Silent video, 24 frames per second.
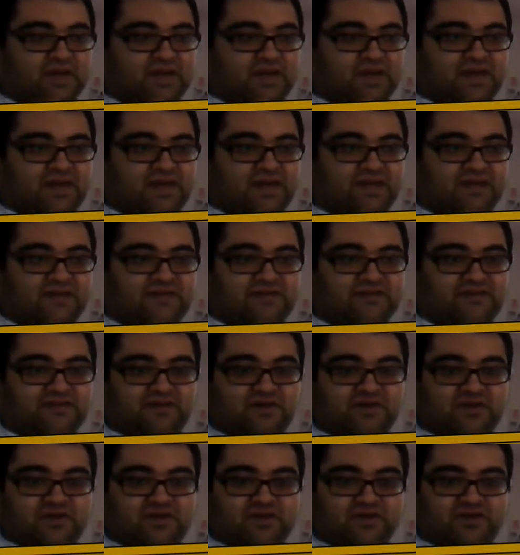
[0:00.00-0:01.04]
It's
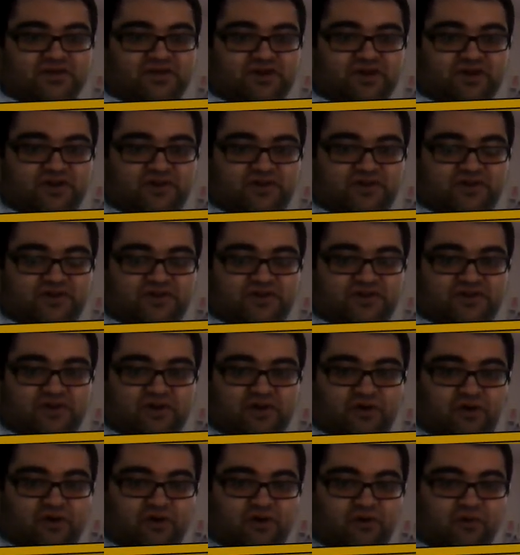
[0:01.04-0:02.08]
just
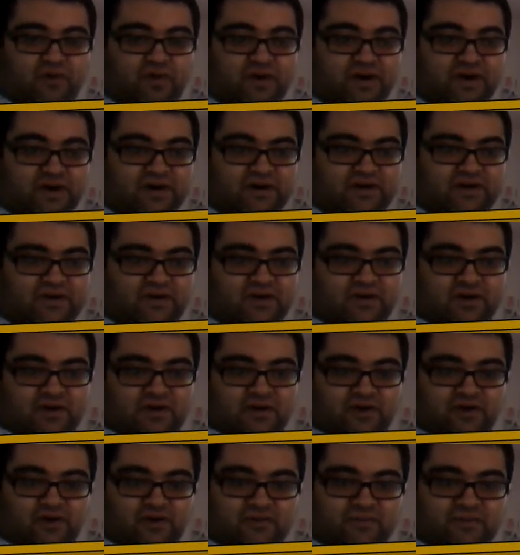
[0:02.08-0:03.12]
a war,
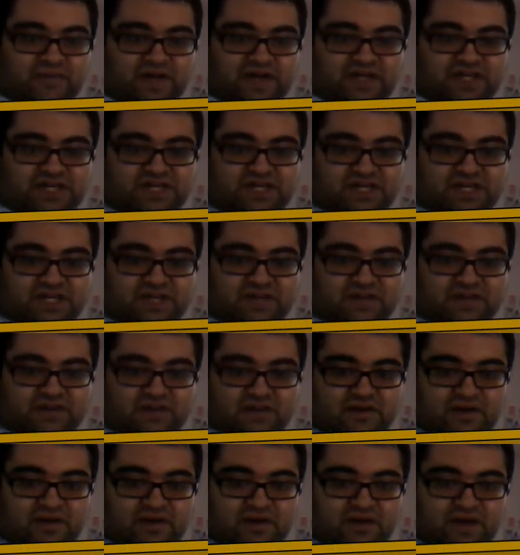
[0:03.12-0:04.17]
a machine,
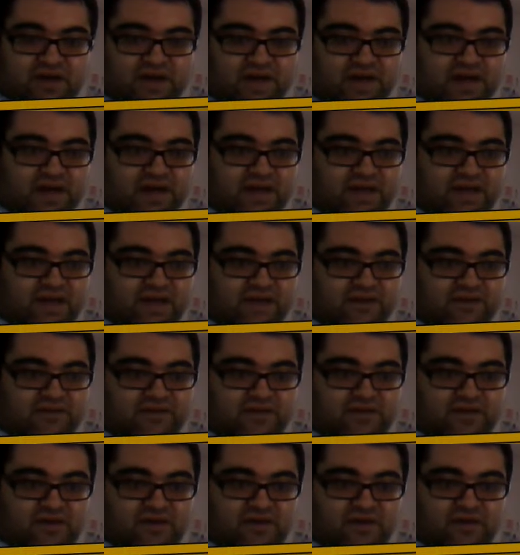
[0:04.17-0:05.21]
and
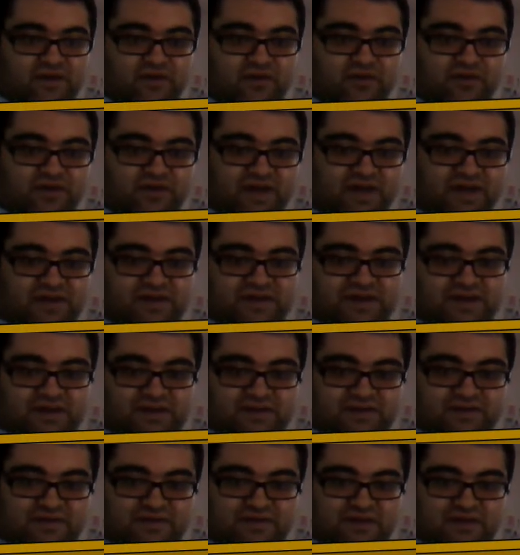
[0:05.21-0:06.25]
a
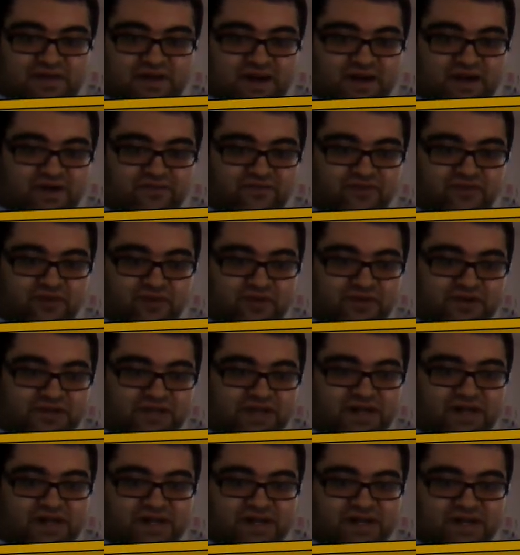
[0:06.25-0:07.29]
target. After
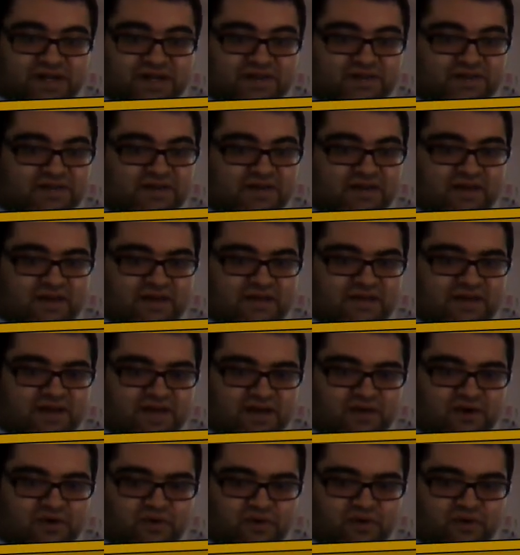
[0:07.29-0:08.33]
target,
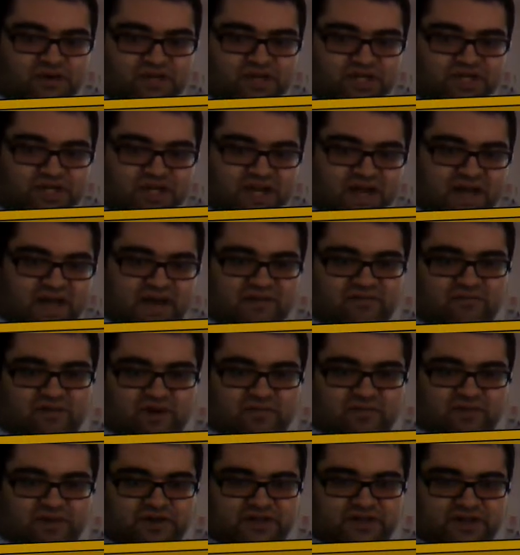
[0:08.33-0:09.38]
they crush
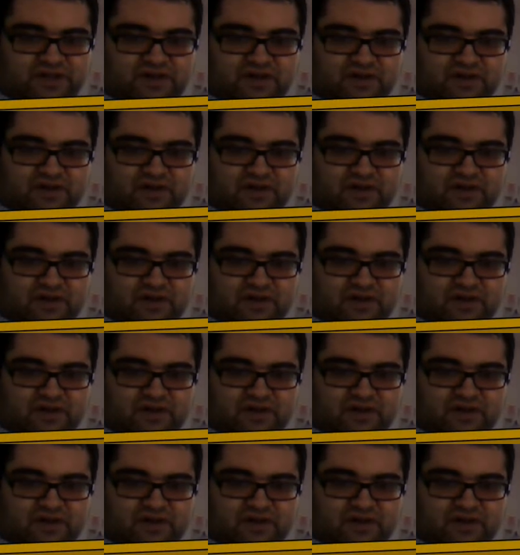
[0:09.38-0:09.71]
everybody.